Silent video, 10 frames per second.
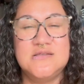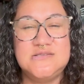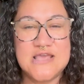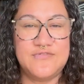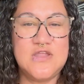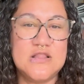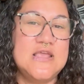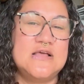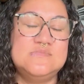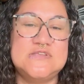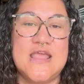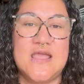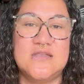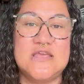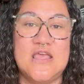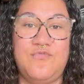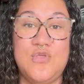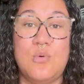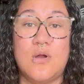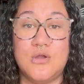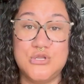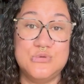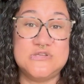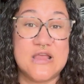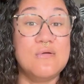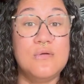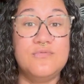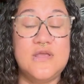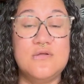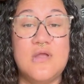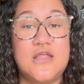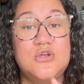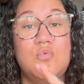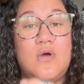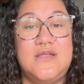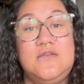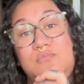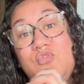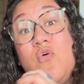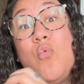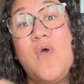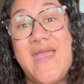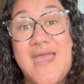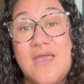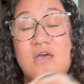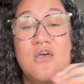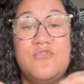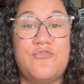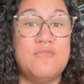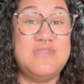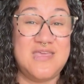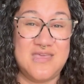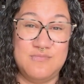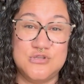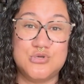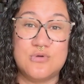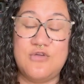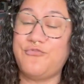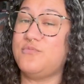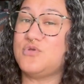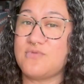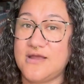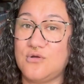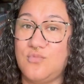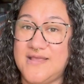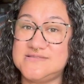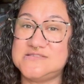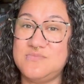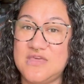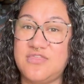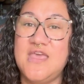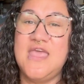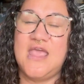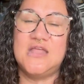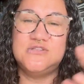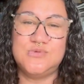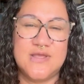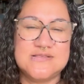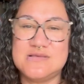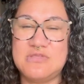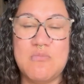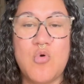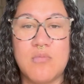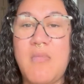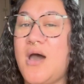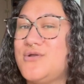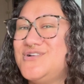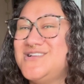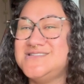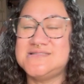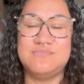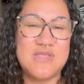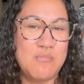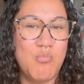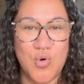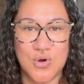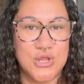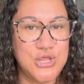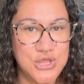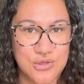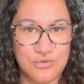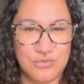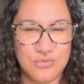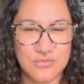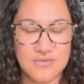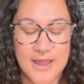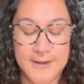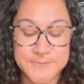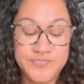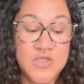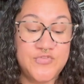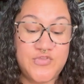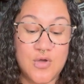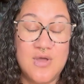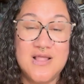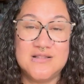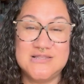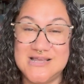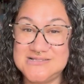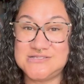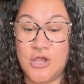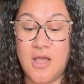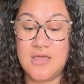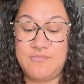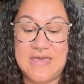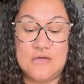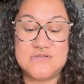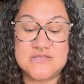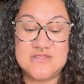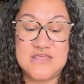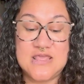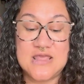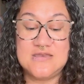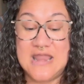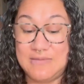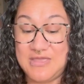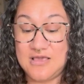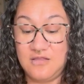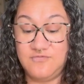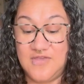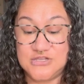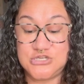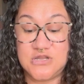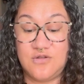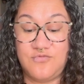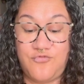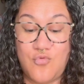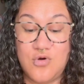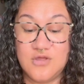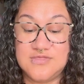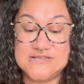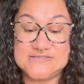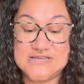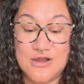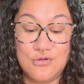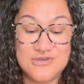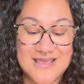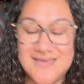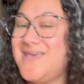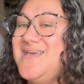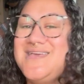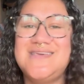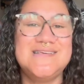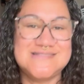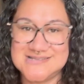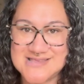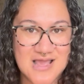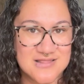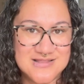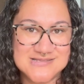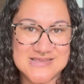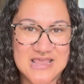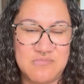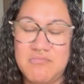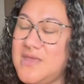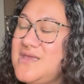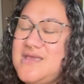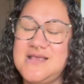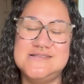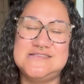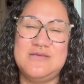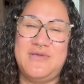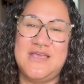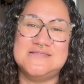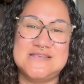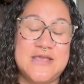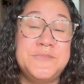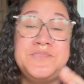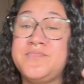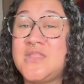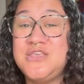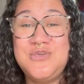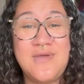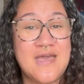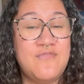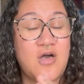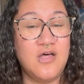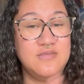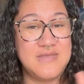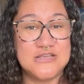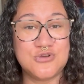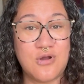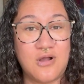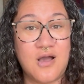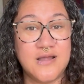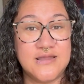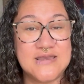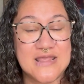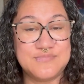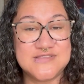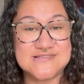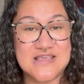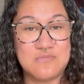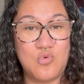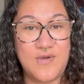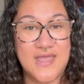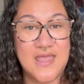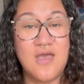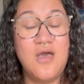Definitely comes in handy if you are a new tarot reader and you're wanting to move away from the imagery from the Rider-Waite-Smith and doing something more modern, something more you, right? So let's talk about the naming convention for this tarot deck. It's exactly the same, easy peasy. You have all the major arcana named the same way.